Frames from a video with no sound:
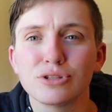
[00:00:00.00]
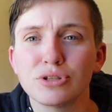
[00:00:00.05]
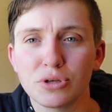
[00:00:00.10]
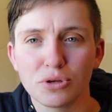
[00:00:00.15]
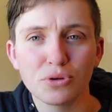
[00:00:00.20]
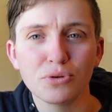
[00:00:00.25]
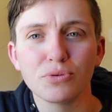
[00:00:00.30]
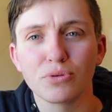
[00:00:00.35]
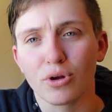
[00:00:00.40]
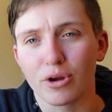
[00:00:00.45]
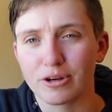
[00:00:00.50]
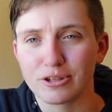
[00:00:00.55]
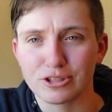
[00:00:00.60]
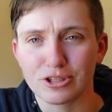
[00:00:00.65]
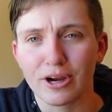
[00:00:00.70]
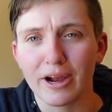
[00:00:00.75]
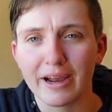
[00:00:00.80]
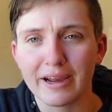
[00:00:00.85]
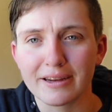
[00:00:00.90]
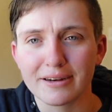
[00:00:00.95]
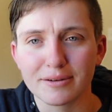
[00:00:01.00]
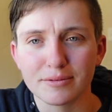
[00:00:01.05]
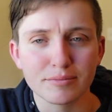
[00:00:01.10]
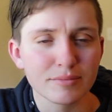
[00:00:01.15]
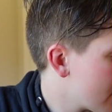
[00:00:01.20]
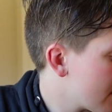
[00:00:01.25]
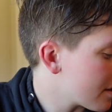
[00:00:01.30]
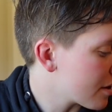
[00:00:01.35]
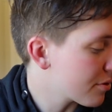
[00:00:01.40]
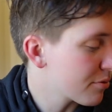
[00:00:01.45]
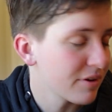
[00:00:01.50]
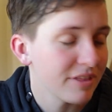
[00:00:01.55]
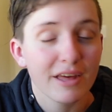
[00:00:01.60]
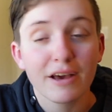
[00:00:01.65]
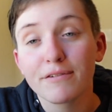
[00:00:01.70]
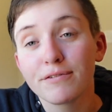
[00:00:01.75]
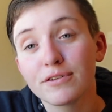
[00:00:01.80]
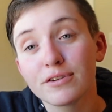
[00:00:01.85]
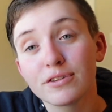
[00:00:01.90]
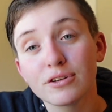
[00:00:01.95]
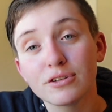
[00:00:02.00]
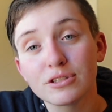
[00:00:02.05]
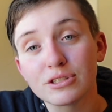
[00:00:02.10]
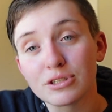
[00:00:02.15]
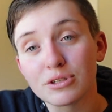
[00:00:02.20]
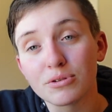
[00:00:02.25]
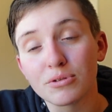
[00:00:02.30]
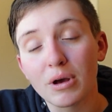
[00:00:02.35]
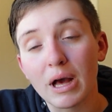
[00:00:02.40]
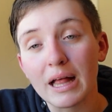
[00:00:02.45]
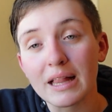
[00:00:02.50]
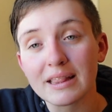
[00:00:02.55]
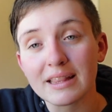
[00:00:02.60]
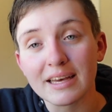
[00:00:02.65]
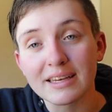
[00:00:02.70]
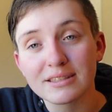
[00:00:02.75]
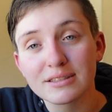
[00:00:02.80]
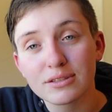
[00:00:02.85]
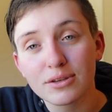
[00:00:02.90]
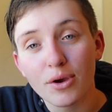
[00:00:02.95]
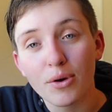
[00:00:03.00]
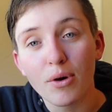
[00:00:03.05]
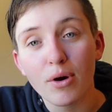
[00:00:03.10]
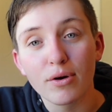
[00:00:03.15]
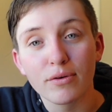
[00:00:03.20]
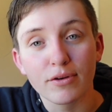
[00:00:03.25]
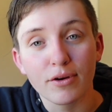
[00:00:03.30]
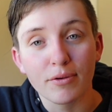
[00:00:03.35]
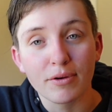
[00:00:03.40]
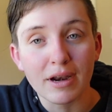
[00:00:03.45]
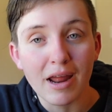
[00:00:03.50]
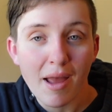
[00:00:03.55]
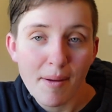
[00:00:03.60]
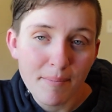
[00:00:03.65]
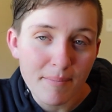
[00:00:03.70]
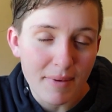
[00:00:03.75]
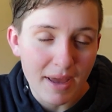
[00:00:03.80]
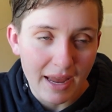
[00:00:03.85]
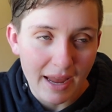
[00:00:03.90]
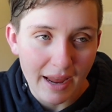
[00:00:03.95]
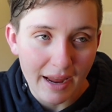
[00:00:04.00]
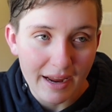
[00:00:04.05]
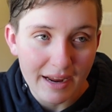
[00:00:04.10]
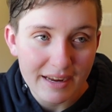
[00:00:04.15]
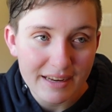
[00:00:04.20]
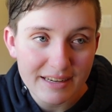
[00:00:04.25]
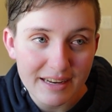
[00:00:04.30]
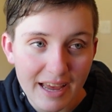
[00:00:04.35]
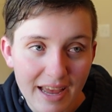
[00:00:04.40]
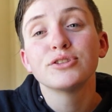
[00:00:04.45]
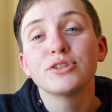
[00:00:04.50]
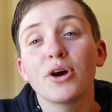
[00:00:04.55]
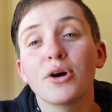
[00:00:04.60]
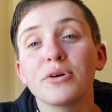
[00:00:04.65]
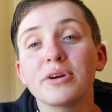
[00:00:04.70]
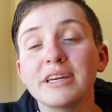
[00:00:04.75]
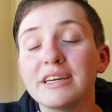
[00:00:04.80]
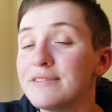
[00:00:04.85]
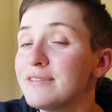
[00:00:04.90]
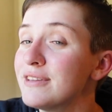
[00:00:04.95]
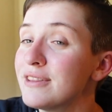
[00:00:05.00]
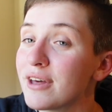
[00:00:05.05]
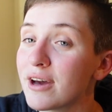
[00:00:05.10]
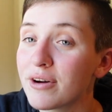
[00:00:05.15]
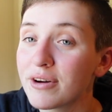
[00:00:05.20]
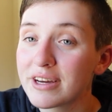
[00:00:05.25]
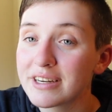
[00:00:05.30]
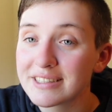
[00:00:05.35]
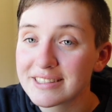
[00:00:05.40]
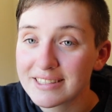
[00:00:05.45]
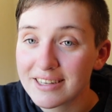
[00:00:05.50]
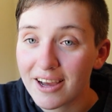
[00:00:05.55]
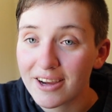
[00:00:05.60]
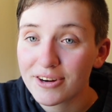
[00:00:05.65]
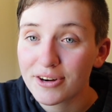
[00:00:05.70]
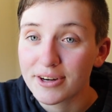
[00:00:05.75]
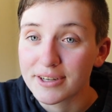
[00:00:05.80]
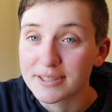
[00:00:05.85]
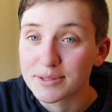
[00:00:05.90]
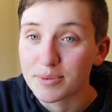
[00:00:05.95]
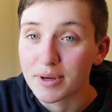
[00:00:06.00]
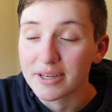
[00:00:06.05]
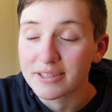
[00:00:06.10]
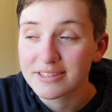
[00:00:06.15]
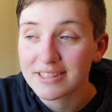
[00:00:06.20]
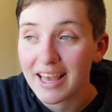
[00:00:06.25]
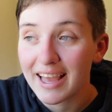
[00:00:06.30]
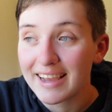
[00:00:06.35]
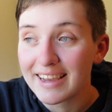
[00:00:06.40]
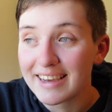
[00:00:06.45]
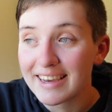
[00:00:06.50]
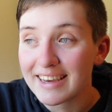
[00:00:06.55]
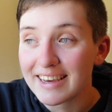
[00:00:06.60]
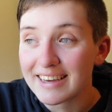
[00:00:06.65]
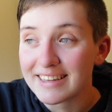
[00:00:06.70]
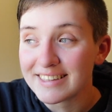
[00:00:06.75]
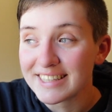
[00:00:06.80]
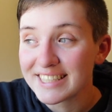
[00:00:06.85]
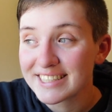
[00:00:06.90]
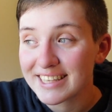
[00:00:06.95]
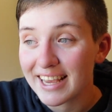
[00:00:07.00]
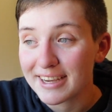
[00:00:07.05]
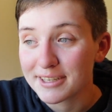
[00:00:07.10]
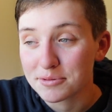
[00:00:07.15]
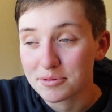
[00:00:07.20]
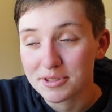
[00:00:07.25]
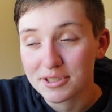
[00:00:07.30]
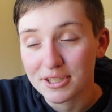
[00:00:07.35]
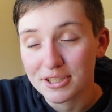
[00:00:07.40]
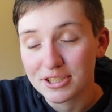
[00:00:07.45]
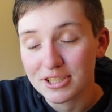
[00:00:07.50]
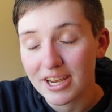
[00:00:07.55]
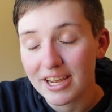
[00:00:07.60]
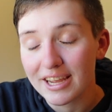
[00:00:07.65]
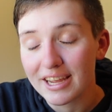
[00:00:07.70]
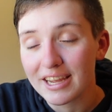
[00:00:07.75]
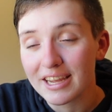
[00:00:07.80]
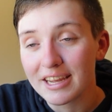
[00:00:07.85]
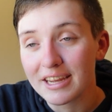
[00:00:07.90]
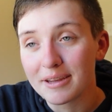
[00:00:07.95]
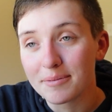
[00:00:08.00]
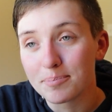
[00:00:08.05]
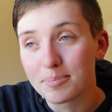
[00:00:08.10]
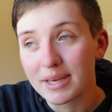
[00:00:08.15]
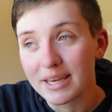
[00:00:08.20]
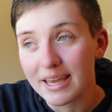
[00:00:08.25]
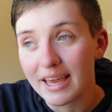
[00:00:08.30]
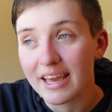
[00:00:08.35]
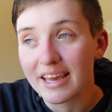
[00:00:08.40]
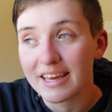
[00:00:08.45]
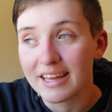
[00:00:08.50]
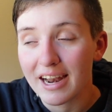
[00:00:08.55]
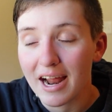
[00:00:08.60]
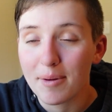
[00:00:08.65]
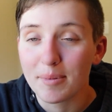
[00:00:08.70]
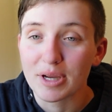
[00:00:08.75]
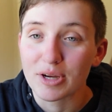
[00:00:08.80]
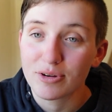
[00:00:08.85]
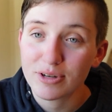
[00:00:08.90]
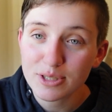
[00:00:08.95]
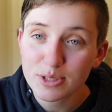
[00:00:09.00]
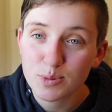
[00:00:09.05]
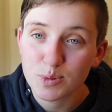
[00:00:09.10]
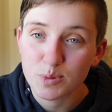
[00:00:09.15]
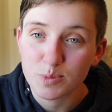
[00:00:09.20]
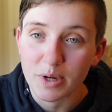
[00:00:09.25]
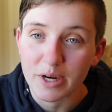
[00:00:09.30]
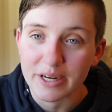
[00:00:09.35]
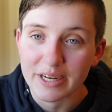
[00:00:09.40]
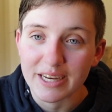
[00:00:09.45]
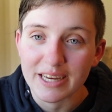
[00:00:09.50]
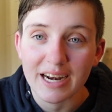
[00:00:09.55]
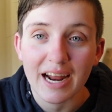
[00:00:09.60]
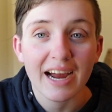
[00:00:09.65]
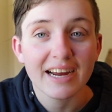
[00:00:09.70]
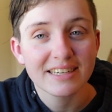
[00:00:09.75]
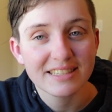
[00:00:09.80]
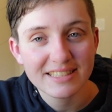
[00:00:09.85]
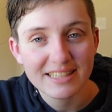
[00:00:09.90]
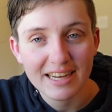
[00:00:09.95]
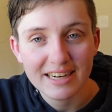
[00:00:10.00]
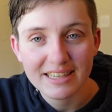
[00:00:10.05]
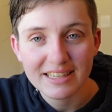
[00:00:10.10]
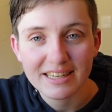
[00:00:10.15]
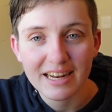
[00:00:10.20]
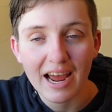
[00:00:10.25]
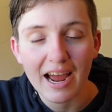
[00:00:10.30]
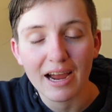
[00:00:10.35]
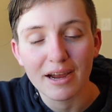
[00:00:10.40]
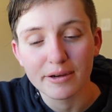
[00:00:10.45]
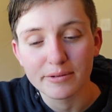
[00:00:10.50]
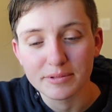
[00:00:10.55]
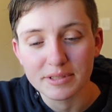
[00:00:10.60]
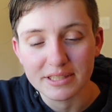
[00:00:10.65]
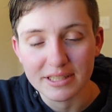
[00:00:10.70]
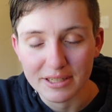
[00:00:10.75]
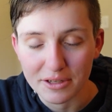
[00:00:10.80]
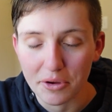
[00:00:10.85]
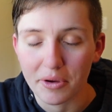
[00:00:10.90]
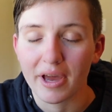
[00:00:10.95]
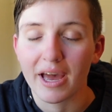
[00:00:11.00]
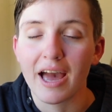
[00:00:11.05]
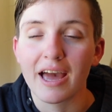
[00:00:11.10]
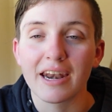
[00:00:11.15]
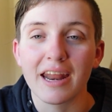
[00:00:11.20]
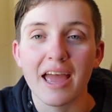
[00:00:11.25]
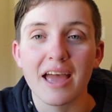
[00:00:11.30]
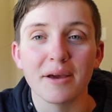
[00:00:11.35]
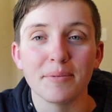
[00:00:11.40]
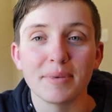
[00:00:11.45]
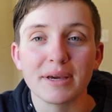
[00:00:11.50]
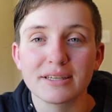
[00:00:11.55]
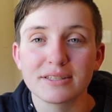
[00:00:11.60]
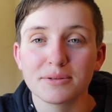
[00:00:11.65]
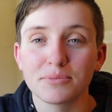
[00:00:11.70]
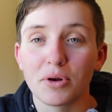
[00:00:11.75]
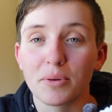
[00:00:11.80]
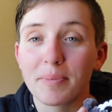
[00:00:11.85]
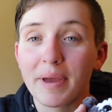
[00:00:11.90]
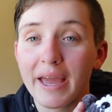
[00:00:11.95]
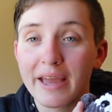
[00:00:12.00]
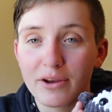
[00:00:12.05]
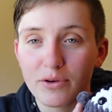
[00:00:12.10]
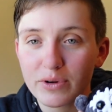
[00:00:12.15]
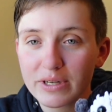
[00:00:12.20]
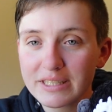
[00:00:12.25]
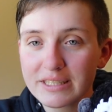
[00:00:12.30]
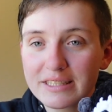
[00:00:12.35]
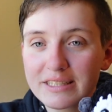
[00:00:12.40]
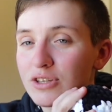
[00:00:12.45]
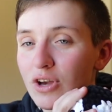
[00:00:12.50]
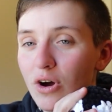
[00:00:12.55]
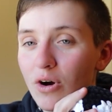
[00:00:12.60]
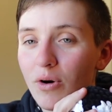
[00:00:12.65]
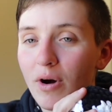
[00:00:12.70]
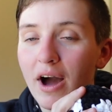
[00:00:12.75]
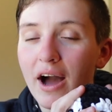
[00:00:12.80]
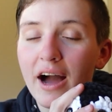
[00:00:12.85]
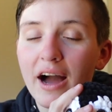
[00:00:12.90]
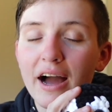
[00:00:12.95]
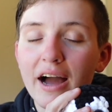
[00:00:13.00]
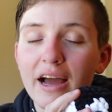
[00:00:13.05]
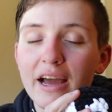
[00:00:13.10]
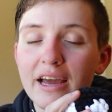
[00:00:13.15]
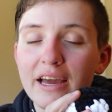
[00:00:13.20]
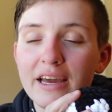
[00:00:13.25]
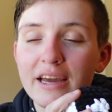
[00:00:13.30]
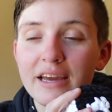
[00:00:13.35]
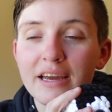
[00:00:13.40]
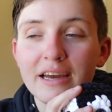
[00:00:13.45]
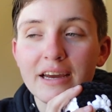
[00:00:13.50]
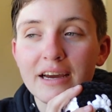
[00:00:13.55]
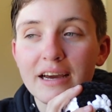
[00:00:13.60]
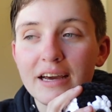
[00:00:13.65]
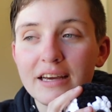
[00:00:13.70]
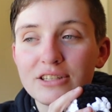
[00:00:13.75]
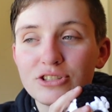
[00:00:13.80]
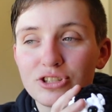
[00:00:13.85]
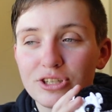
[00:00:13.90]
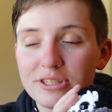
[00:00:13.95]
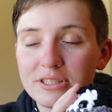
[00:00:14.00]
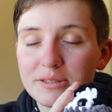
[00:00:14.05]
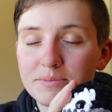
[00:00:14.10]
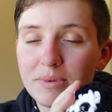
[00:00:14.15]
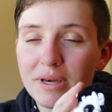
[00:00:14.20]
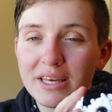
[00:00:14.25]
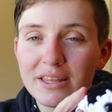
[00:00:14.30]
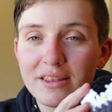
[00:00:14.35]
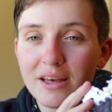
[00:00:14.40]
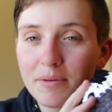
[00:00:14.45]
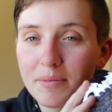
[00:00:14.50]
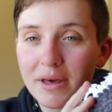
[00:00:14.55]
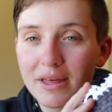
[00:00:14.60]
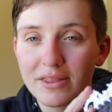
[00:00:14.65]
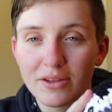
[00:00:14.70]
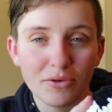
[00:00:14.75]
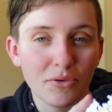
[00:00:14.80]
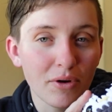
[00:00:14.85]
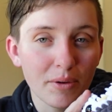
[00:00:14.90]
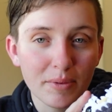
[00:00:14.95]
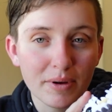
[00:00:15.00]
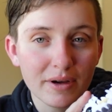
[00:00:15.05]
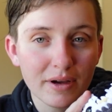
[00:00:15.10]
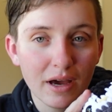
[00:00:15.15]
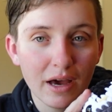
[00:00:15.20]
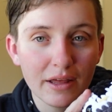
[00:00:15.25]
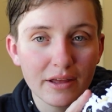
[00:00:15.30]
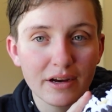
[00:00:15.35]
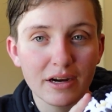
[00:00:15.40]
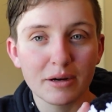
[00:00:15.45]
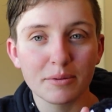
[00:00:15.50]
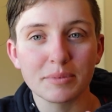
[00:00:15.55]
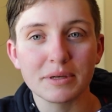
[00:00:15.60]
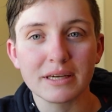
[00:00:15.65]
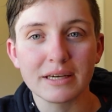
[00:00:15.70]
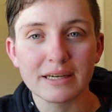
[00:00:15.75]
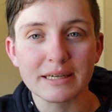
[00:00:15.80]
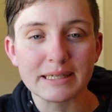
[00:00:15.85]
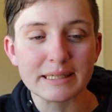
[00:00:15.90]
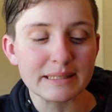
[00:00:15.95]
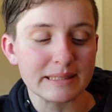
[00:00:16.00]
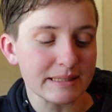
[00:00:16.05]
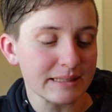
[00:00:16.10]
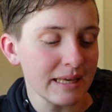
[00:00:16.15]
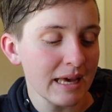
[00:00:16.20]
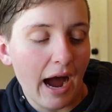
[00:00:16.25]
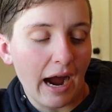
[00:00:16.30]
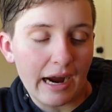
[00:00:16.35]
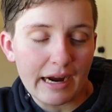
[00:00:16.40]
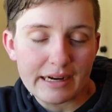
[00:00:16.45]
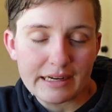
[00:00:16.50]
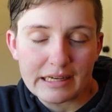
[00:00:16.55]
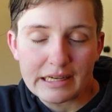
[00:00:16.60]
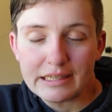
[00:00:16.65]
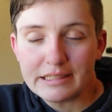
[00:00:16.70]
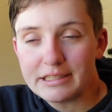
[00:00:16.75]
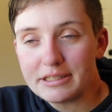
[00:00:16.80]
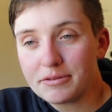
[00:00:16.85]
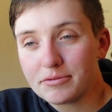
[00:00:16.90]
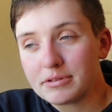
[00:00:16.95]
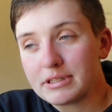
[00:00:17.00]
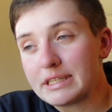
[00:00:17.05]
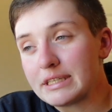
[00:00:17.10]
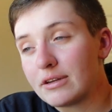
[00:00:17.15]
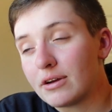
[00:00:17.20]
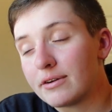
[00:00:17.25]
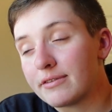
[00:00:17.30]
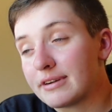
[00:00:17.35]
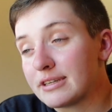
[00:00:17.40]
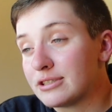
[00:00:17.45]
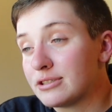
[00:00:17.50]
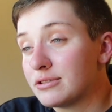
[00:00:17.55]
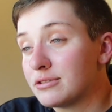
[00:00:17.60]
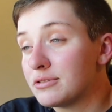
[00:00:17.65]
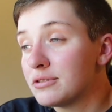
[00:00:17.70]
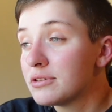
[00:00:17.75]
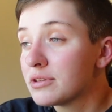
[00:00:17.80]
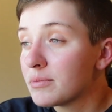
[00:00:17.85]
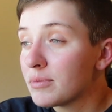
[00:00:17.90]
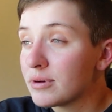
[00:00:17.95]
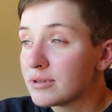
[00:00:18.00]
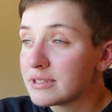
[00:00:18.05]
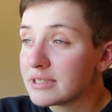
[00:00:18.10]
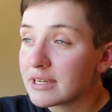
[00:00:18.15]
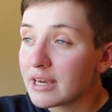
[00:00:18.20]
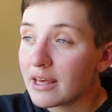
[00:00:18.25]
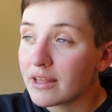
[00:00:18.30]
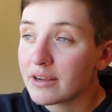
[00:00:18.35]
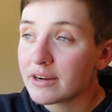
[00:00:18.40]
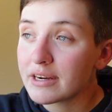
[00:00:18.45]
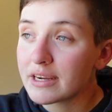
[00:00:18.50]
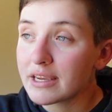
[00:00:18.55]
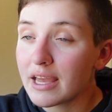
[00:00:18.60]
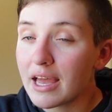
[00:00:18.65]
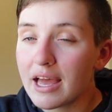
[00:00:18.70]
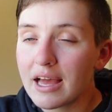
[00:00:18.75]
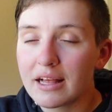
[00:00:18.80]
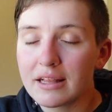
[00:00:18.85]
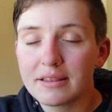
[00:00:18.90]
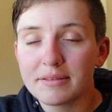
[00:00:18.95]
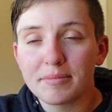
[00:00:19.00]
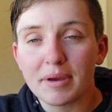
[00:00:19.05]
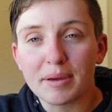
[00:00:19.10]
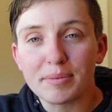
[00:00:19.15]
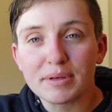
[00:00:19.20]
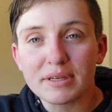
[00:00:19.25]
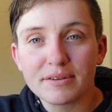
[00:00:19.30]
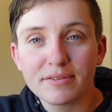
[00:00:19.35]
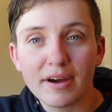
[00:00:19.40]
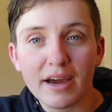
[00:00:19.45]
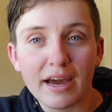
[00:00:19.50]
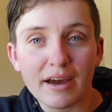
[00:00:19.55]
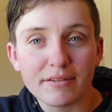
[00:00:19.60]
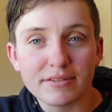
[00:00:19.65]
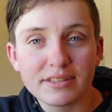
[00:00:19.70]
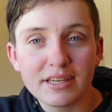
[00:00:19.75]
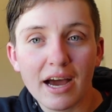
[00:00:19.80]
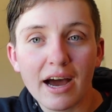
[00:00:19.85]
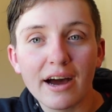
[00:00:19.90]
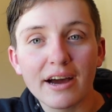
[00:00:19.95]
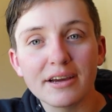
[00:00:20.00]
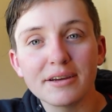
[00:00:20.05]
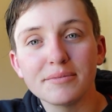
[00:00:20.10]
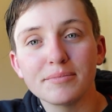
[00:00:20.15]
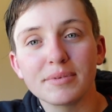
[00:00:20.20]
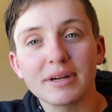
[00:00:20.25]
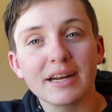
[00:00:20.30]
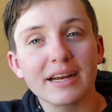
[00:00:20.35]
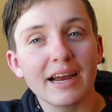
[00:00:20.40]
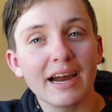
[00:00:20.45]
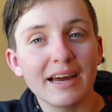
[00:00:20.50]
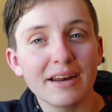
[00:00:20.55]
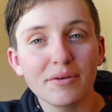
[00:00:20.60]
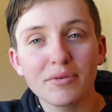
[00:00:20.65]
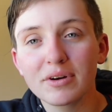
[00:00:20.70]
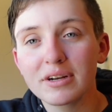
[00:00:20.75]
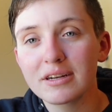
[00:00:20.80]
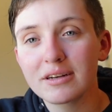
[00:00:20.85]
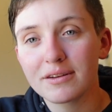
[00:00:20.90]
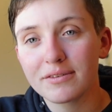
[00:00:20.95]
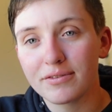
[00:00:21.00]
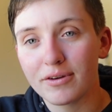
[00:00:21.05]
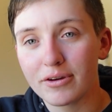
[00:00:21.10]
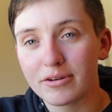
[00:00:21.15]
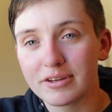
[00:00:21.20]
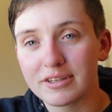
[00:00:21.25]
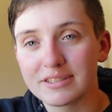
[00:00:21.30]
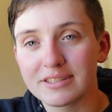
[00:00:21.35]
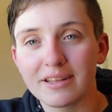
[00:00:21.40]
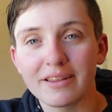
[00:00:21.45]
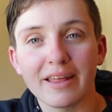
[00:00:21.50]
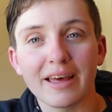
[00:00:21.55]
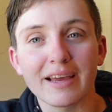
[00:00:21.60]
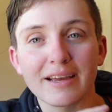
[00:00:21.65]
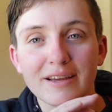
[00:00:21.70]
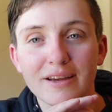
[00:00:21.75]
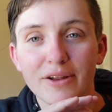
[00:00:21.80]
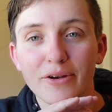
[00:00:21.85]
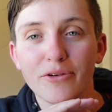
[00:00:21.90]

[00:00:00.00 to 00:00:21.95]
2 larger items. But without further ado, let's go over what I made. So even though it is not Christmas and these guys were such a big hit at my Christmas market, I decided I was gonna go ahead and make some more penguins. So I just made them in the normal color because I didn't really know if I should do the multicolor again, maybe if I have time, but I kind of wanted to focus on like